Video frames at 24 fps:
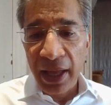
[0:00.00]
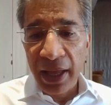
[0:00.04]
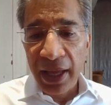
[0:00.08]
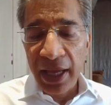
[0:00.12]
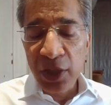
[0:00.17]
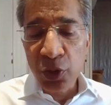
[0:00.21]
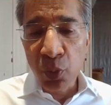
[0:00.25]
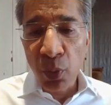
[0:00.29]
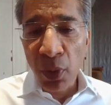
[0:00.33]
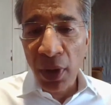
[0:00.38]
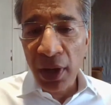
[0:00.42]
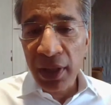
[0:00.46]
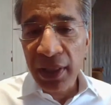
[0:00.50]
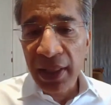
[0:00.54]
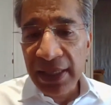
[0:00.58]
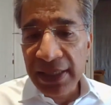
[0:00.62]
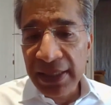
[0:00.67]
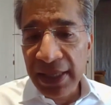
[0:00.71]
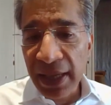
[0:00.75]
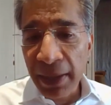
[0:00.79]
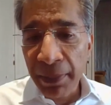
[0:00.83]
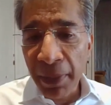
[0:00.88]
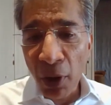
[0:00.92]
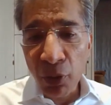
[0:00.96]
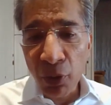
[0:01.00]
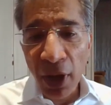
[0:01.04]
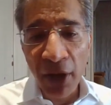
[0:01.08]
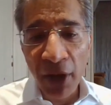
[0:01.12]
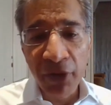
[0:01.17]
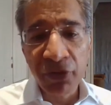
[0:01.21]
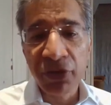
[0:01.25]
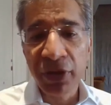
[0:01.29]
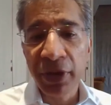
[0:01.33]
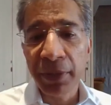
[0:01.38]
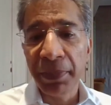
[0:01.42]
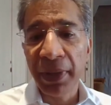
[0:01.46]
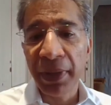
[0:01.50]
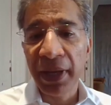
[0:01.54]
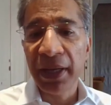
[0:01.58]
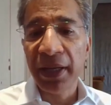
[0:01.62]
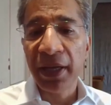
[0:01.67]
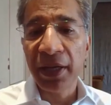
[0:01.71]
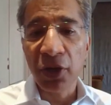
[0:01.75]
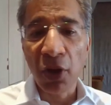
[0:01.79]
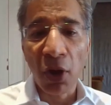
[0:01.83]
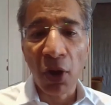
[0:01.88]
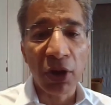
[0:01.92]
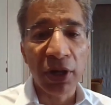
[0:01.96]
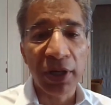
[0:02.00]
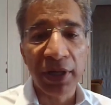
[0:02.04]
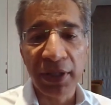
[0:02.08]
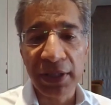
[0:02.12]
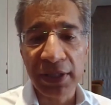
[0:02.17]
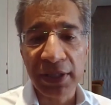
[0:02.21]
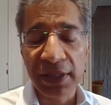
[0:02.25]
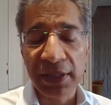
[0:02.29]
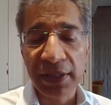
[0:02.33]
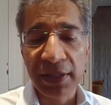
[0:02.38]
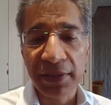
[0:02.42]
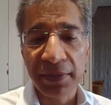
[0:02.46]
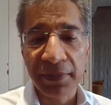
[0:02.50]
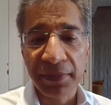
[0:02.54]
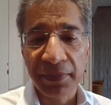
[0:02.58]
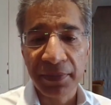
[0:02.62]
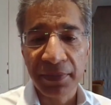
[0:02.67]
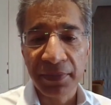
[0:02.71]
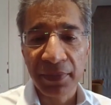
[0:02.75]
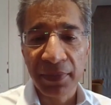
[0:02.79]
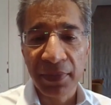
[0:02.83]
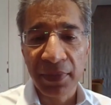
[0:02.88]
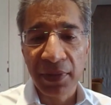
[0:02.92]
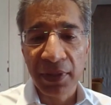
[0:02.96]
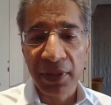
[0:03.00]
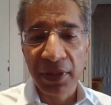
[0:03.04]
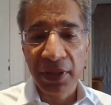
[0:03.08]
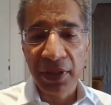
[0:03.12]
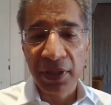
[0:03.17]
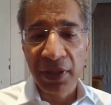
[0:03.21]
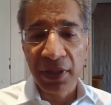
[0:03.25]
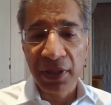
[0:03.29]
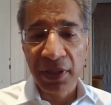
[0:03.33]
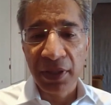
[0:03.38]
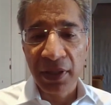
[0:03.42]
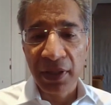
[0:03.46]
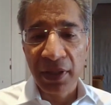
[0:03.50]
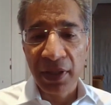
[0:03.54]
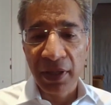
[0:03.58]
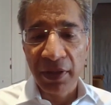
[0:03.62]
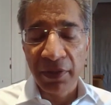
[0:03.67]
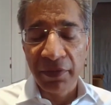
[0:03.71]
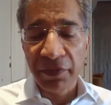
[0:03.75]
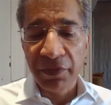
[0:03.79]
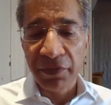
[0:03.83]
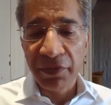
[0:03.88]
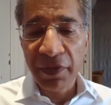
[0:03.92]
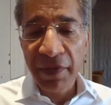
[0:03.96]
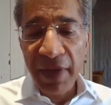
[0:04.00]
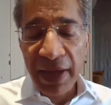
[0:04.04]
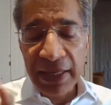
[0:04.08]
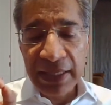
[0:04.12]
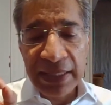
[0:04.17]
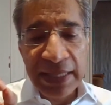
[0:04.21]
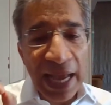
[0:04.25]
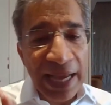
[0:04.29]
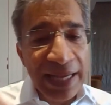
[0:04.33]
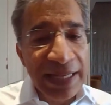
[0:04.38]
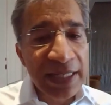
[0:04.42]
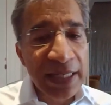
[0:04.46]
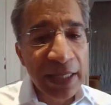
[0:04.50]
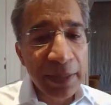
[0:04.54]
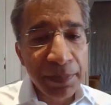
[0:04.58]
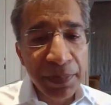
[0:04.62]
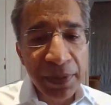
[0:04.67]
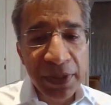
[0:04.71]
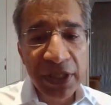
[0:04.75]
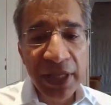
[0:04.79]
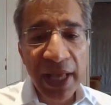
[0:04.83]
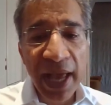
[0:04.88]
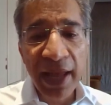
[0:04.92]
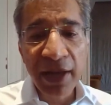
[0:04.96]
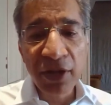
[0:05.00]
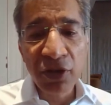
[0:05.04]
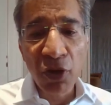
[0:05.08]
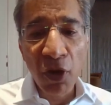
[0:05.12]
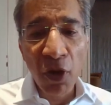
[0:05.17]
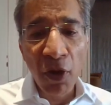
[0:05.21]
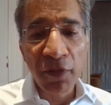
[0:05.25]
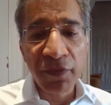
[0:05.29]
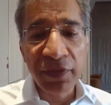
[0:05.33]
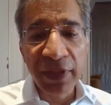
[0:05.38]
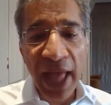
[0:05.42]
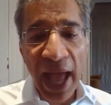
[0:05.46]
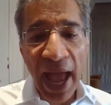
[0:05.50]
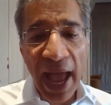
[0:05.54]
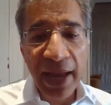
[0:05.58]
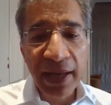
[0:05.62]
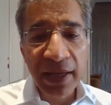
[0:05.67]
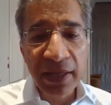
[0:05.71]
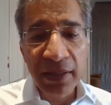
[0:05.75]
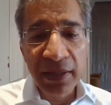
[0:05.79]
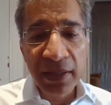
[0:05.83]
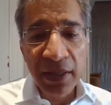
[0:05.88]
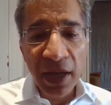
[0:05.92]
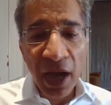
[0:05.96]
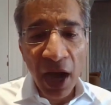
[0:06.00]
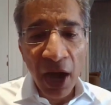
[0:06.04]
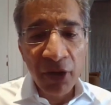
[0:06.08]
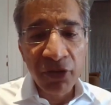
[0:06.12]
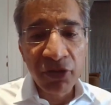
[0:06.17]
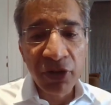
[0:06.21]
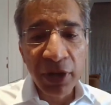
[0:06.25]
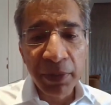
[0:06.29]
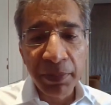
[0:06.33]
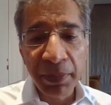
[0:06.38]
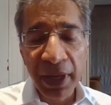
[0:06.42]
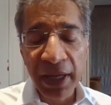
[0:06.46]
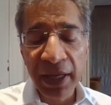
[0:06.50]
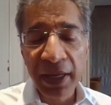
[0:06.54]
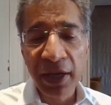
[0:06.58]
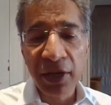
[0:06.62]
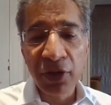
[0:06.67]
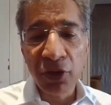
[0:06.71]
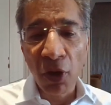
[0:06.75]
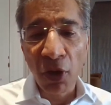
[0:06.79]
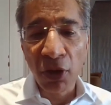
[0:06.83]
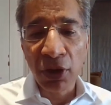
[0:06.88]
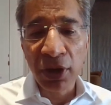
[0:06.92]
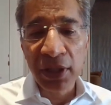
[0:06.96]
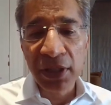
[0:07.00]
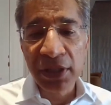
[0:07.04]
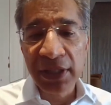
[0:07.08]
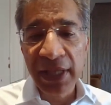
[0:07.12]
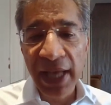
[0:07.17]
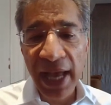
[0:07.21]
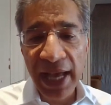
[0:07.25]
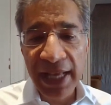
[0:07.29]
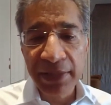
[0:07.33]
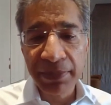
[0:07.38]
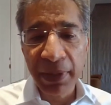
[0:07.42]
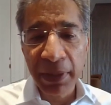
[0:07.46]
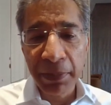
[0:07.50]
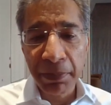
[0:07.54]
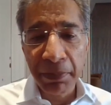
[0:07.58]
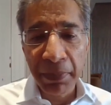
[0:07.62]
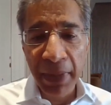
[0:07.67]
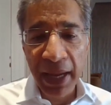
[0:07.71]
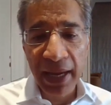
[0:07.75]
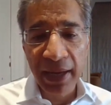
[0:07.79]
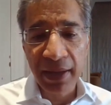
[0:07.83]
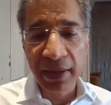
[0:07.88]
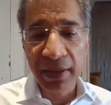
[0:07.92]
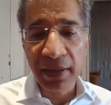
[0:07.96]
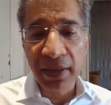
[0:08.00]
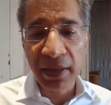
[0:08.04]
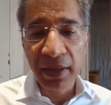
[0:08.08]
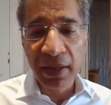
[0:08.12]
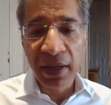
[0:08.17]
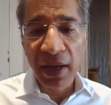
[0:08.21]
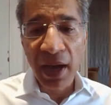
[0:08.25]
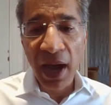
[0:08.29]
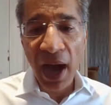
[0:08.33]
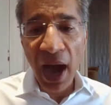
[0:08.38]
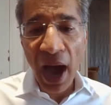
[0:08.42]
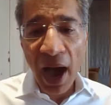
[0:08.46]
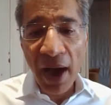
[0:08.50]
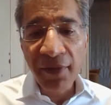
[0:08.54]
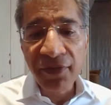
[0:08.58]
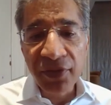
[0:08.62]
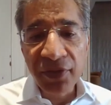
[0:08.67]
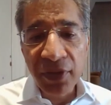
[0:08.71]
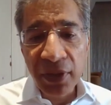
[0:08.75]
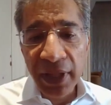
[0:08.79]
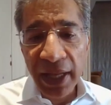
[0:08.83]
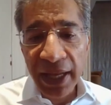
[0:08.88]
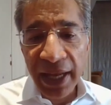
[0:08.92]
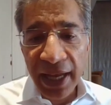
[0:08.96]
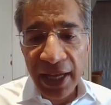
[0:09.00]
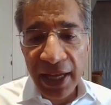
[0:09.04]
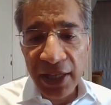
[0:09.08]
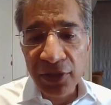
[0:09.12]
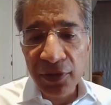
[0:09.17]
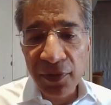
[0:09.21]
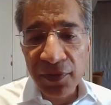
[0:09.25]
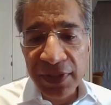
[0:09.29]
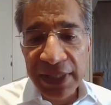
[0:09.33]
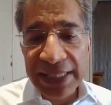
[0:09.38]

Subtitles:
is worth, let's say, about $100 billion. Vivek, 90% of that $100 billion has been made after the age of